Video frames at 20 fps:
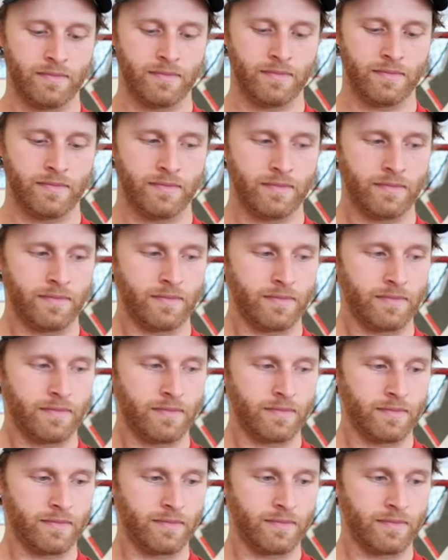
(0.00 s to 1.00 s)

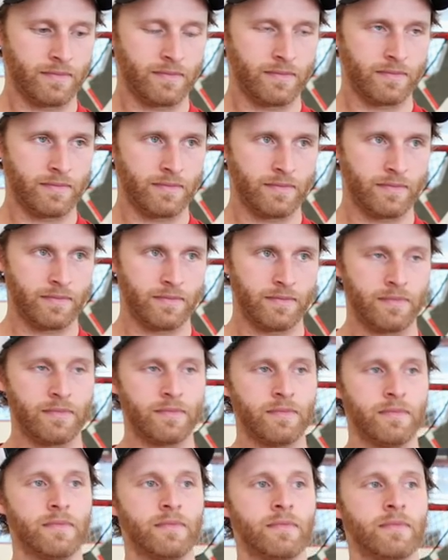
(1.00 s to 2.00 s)

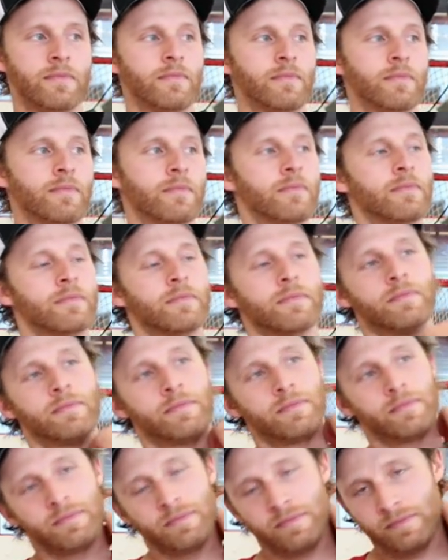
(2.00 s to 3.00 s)

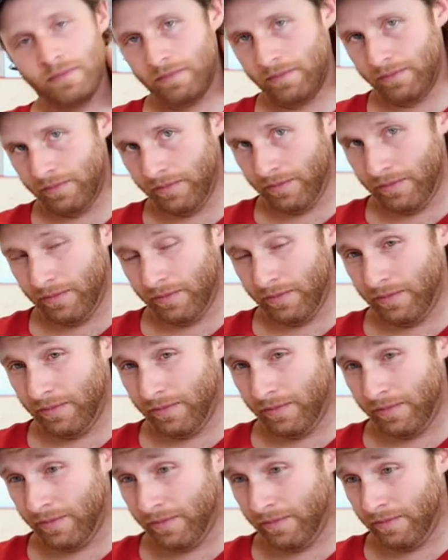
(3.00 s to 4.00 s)

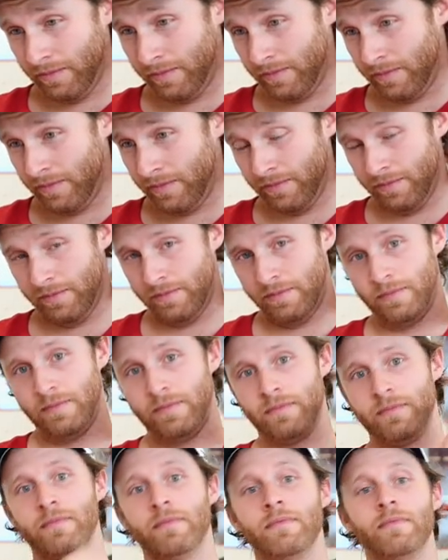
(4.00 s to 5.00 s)

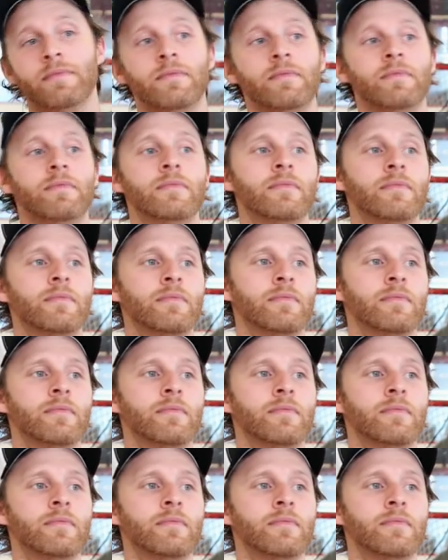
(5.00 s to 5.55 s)
(not speaking)